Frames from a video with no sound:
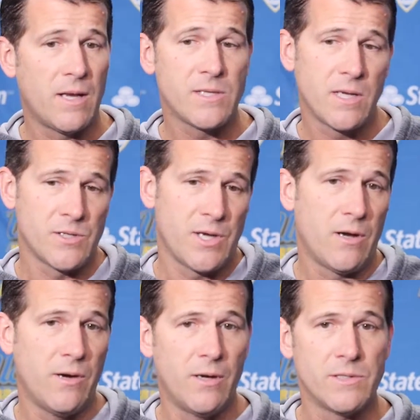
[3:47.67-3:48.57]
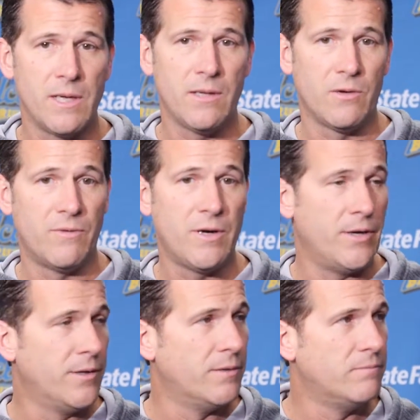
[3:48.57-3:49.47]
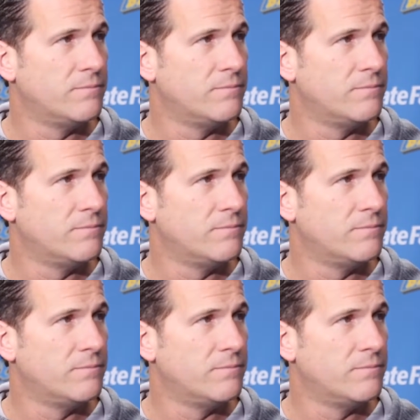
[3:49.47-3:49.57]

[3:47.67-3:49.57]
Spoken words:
And that's kind of scary because I think they're very good.